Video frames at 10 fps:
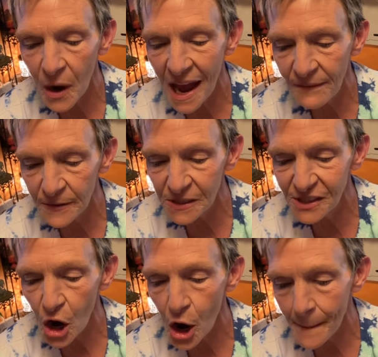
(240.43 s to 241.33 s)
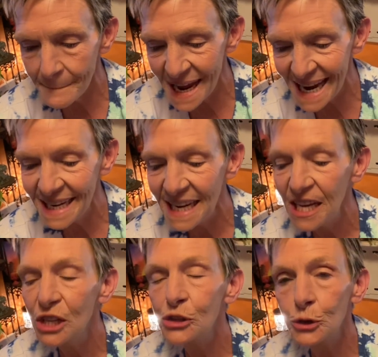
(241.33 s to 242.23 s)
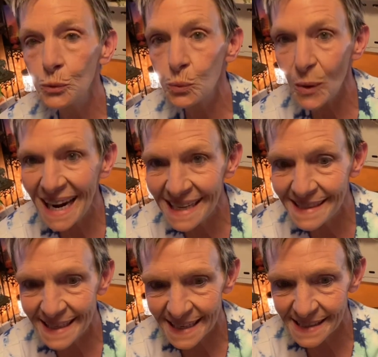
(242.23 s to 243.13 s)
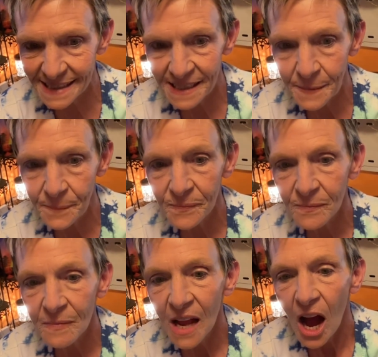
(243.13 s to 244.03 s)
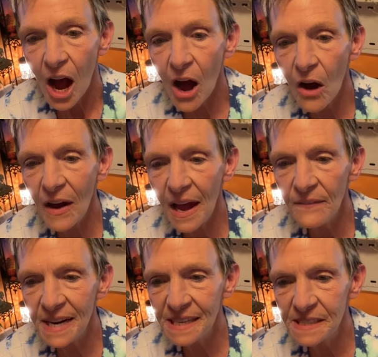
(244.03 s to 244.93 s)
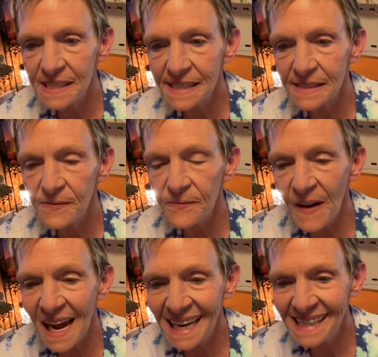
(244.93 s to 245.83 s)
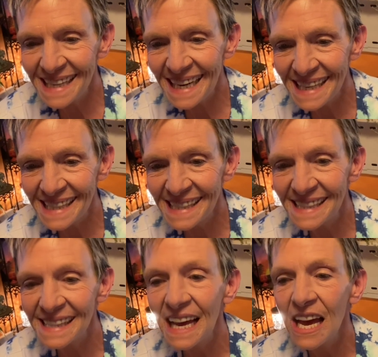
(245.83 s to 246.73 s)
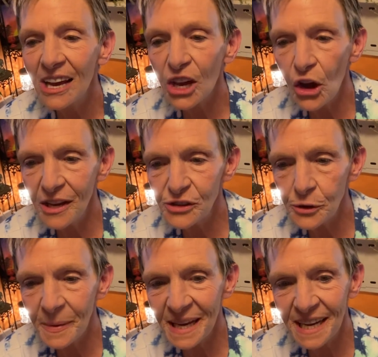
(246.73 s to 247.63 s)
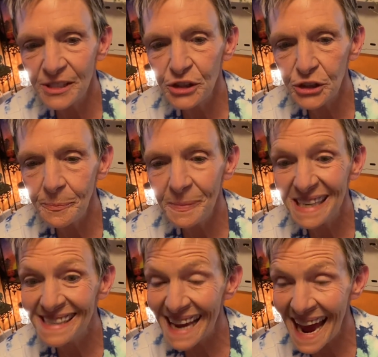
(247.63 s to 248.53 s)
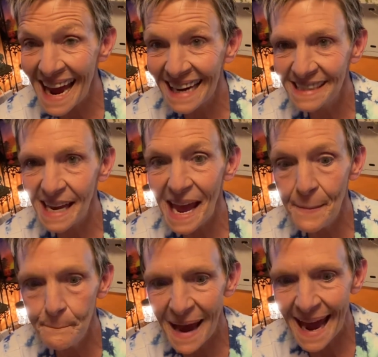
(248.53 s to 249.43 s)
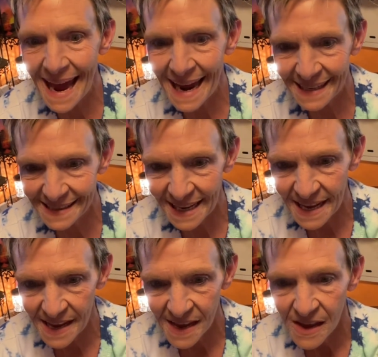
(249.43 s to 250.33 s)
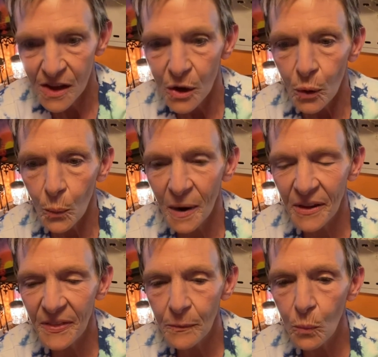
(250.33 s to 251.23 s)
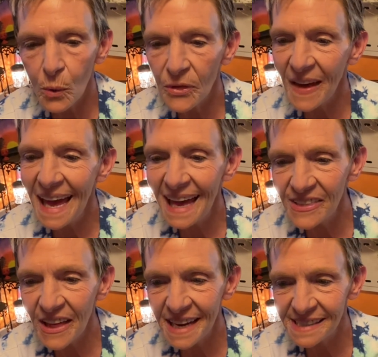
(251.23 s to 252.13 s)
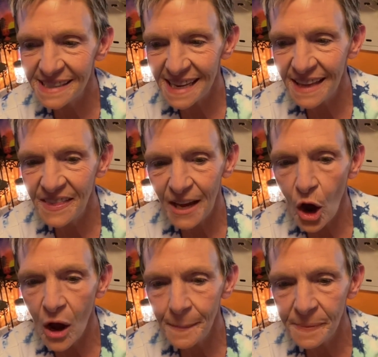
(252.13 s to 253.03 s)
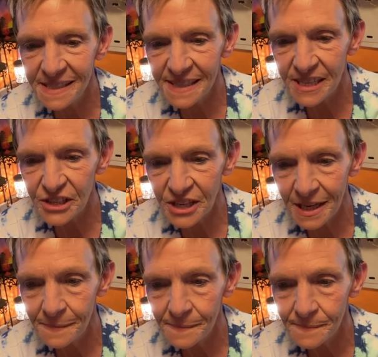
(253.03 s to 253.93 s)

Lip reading: efforts are made to raise it. All evidence, findings, contraband should be tagged and bagged. Where the headlights in the on position,